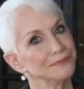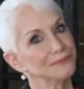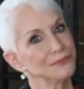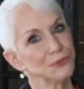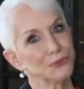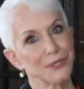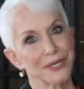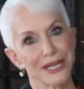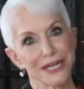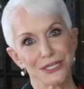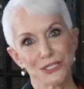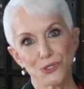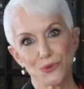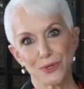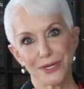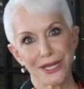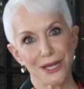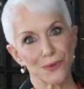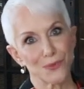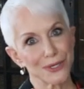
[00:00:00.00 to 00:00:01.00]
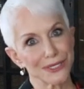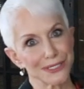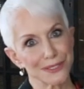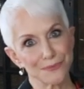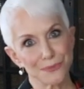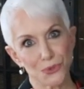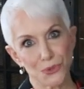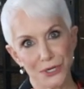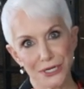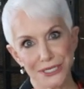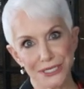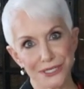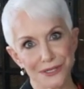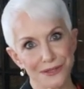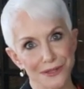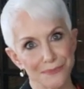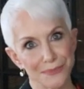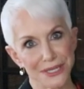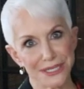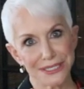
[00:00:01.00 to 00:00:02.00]
Marie Antoinette wasn't born till
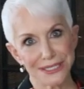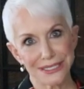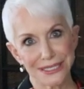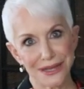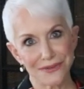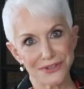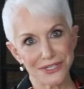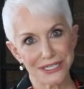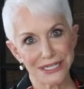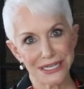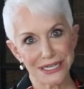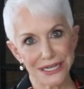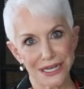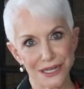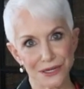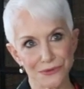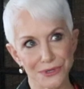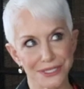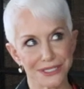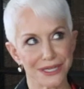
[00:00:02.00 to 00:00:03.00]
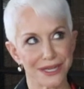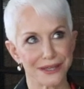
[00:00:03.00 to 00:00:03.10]
the mid-1700s,